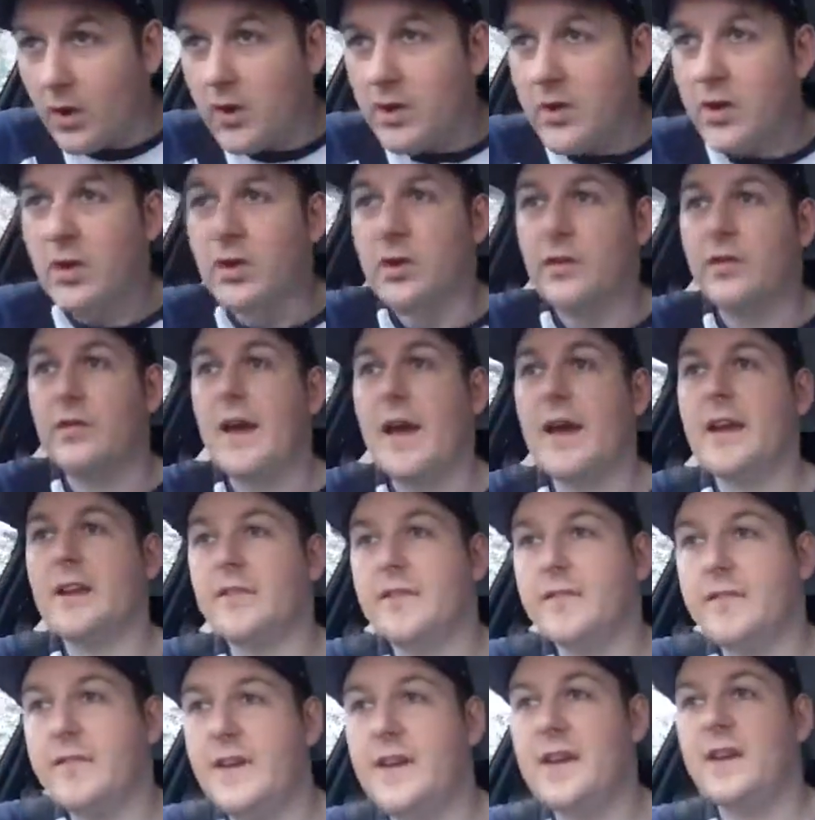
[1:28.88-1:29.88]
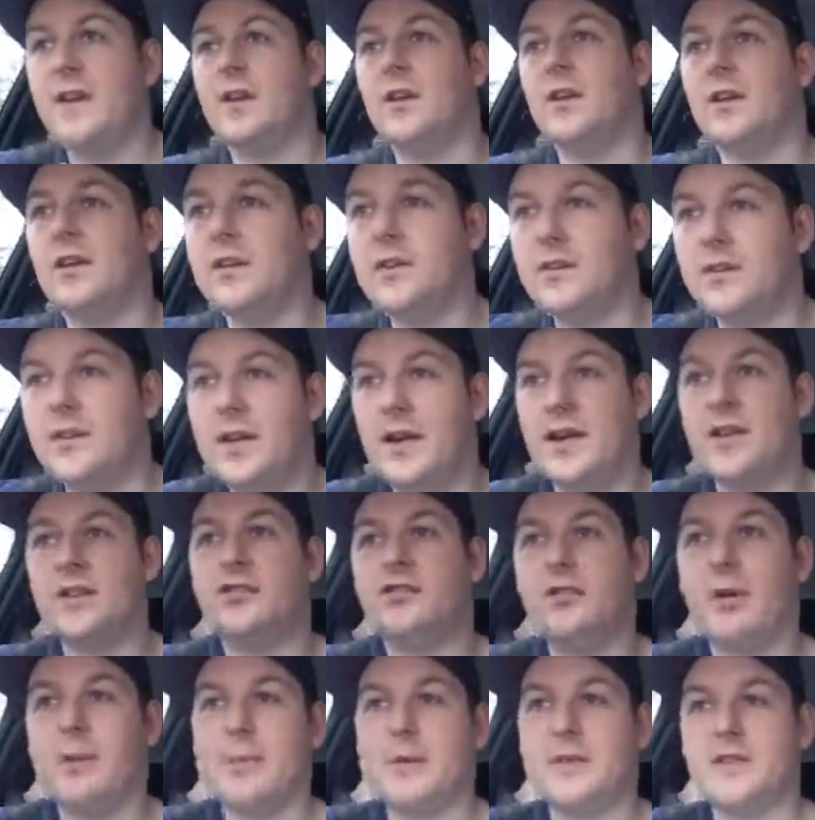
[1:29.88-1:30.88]
you're going to feel the
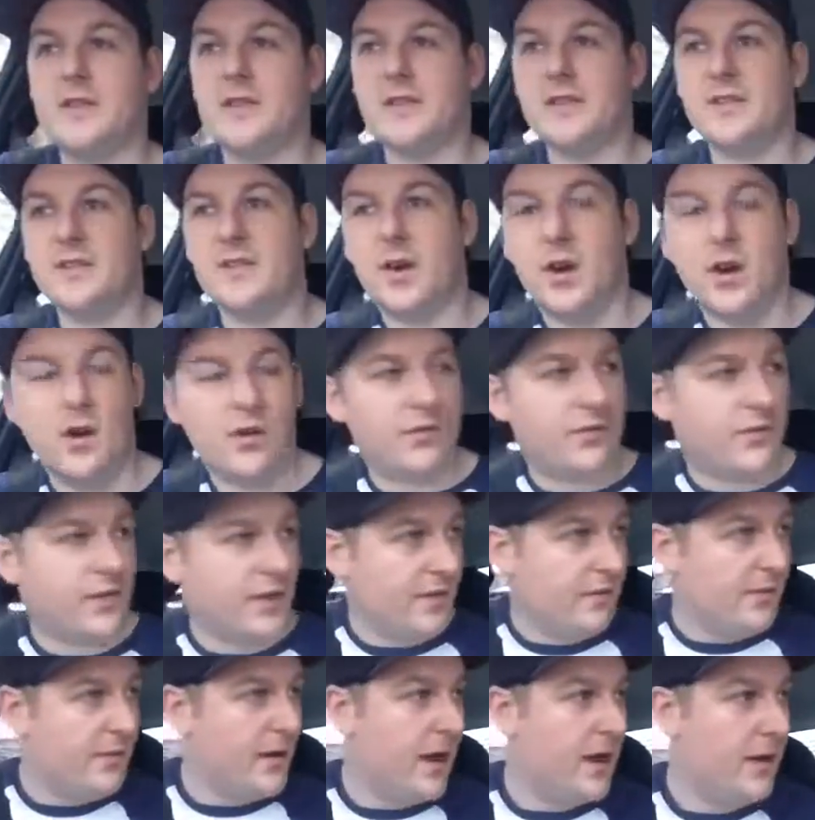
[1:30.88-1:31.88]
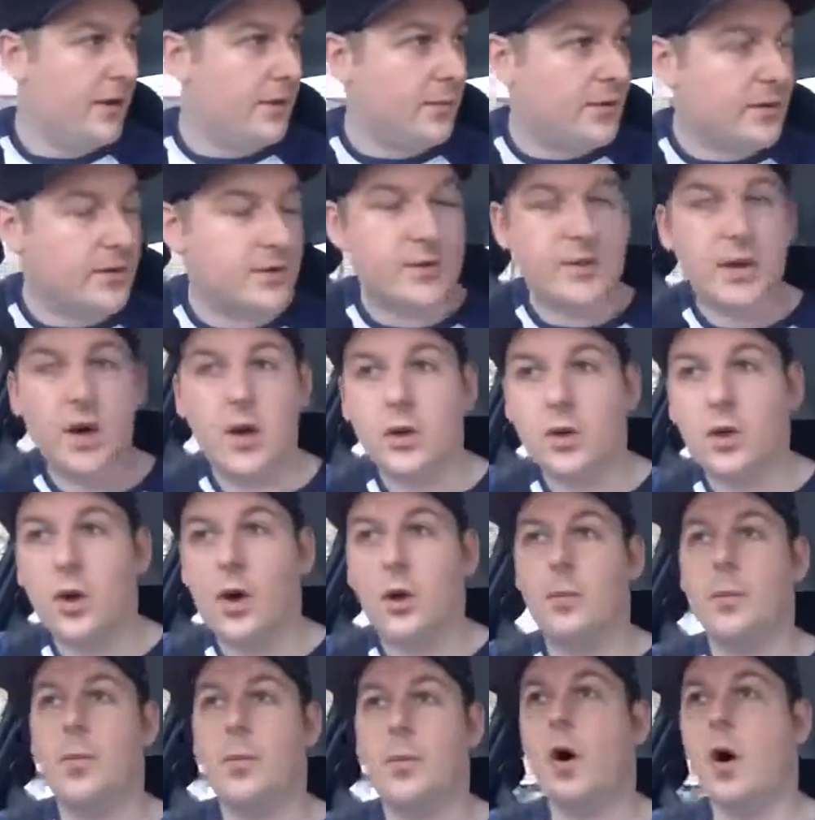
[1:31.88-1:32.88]
extremities of the environment a
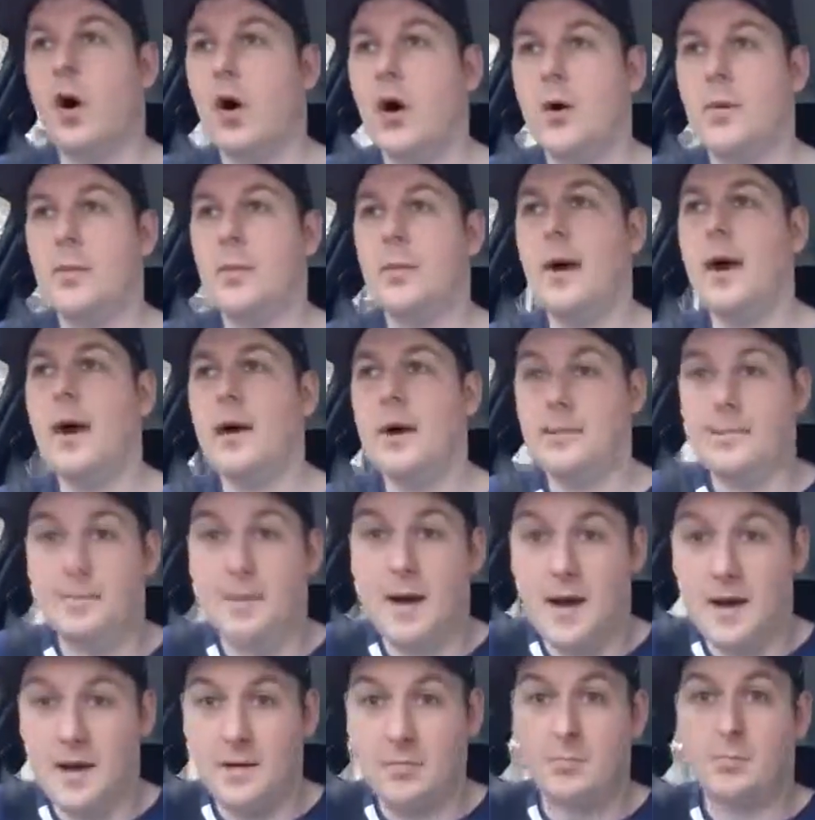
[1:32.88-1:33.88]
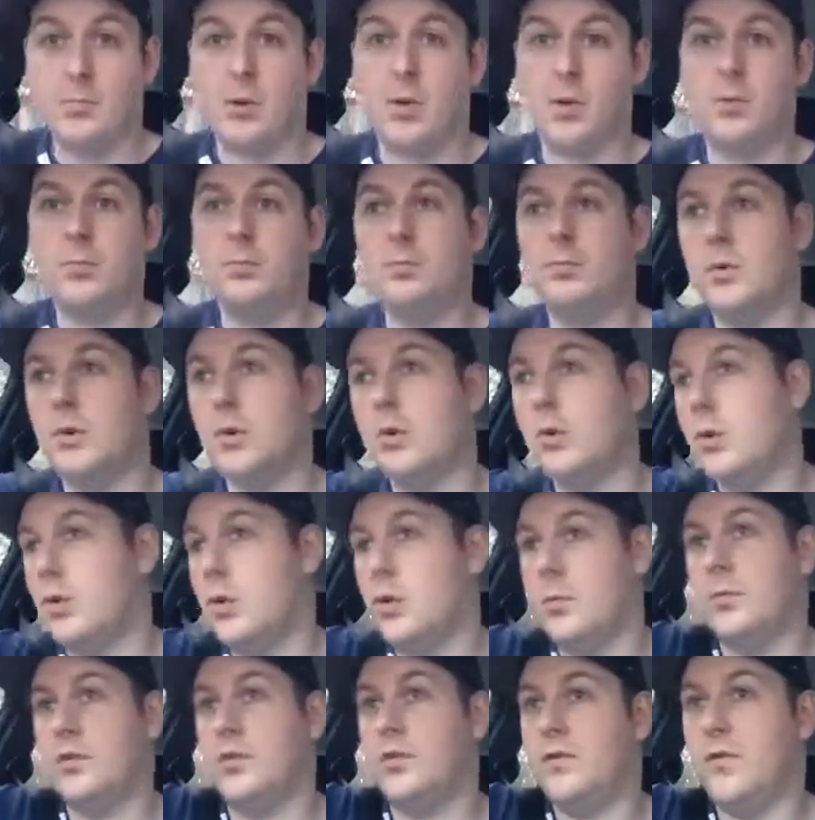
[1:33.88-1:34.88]
lot more, in my
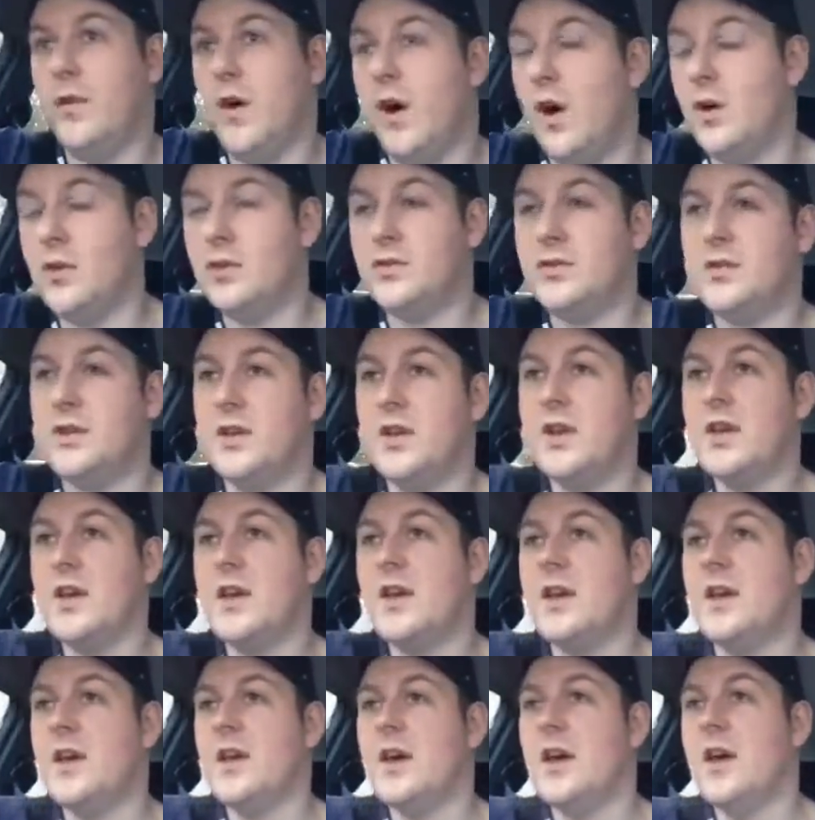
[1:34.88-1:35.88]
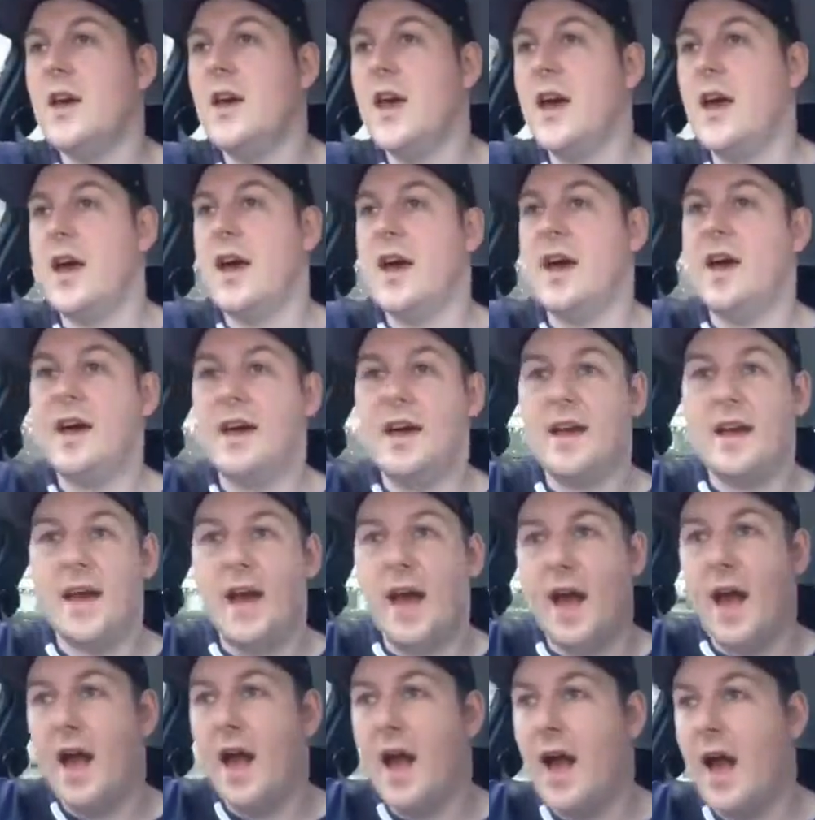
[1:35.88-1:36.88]
humble thoughts.
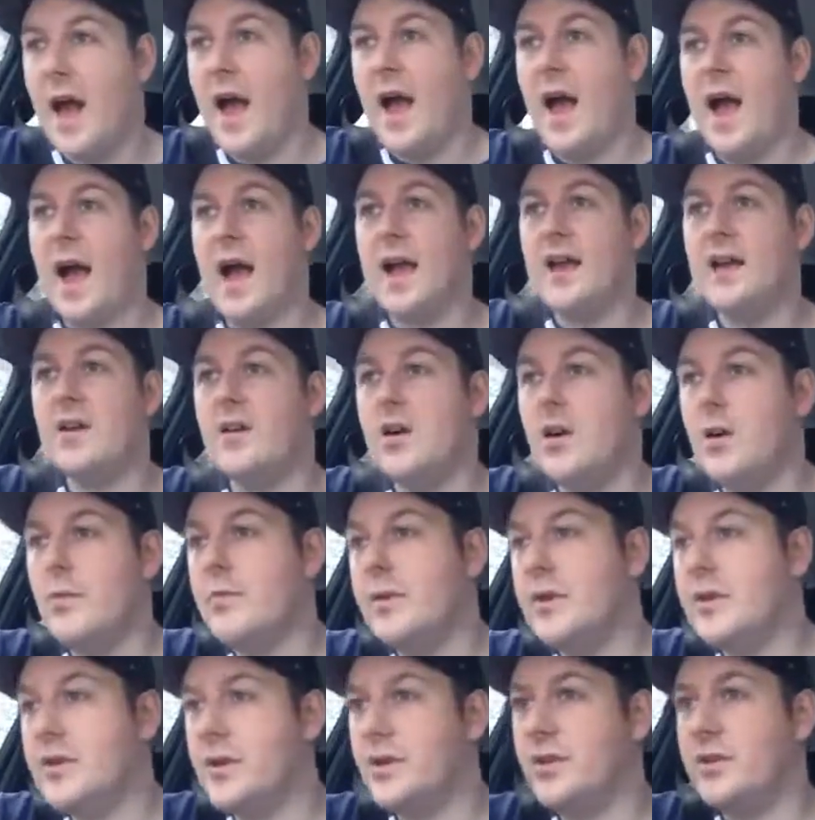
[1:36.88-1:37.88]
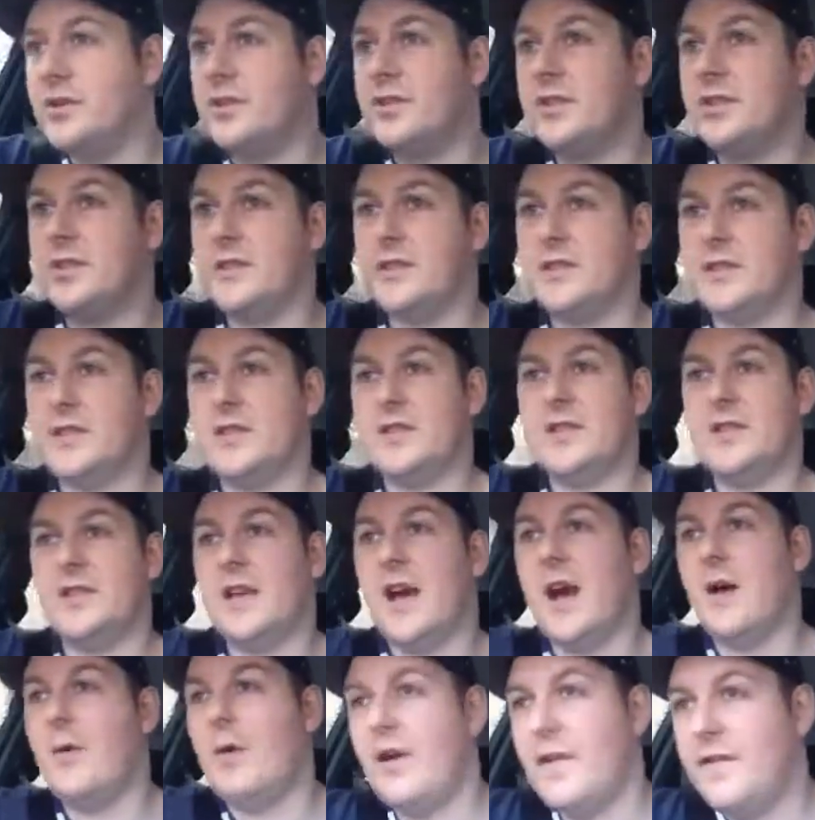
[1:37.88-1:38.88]
I know because this is
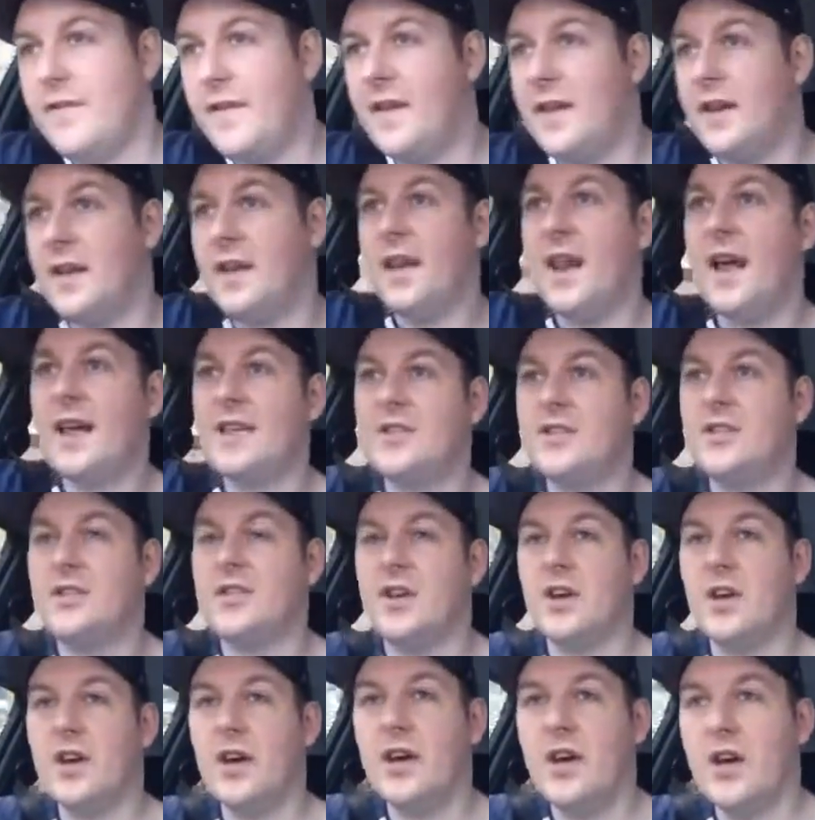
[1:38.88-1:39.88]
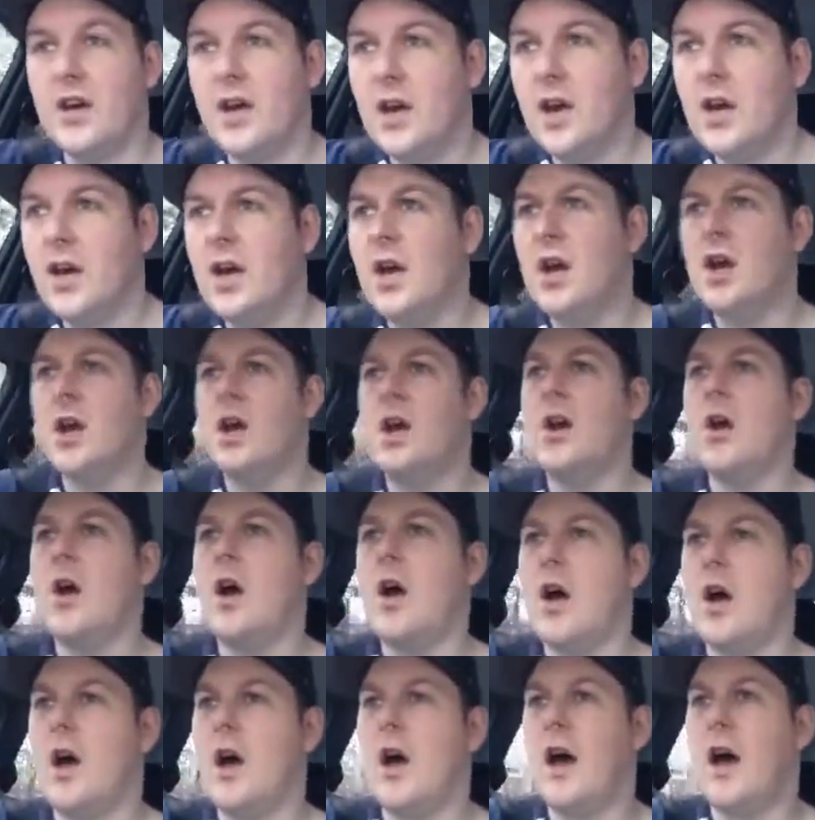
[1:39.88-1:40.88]
how I felt last year.
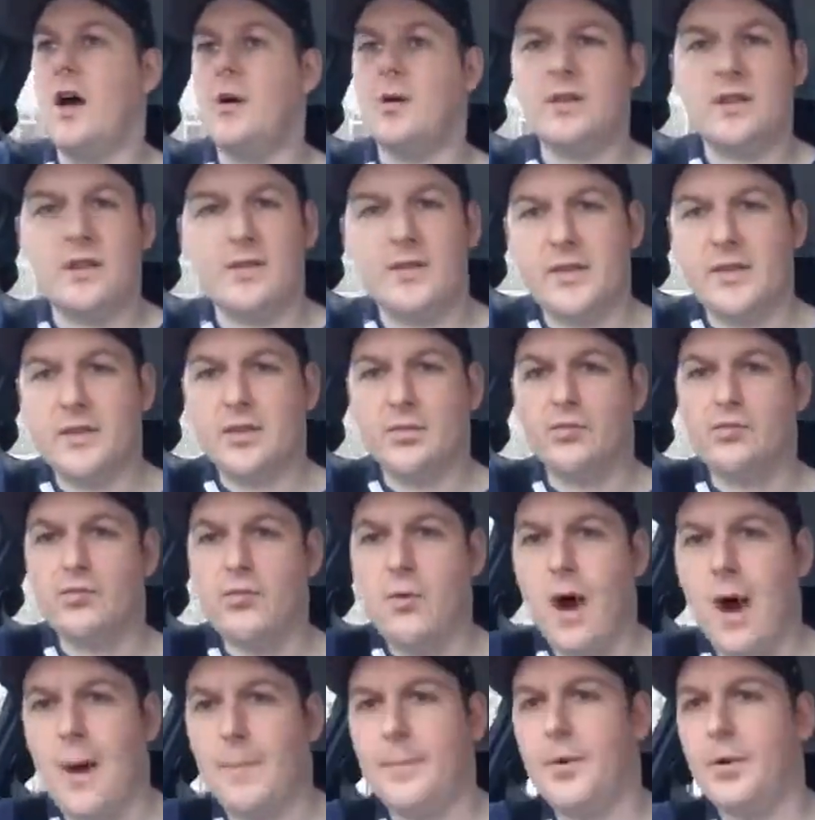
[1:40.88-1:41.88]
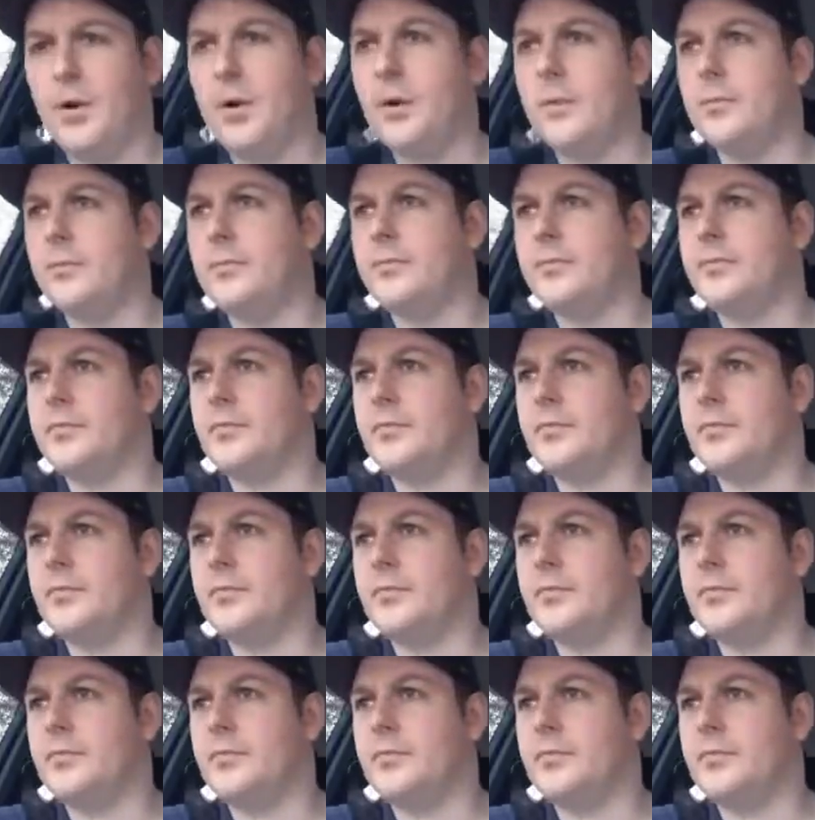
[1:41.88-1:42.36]
I was having to wrap up,